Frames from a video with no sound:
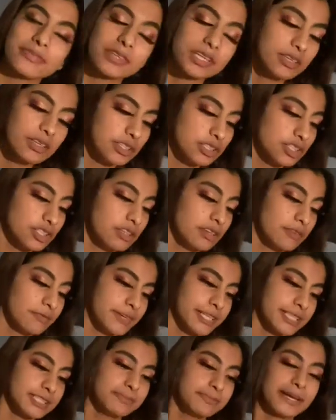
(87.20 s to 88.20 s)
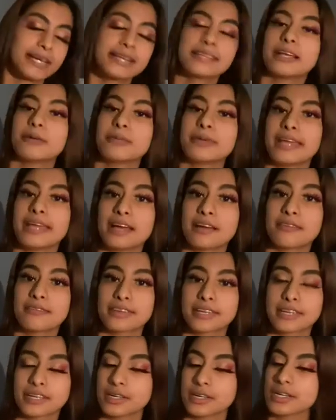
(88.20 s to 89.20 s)
So the first bag that we have
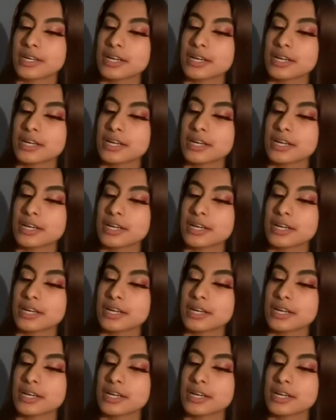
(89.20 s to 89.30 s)
here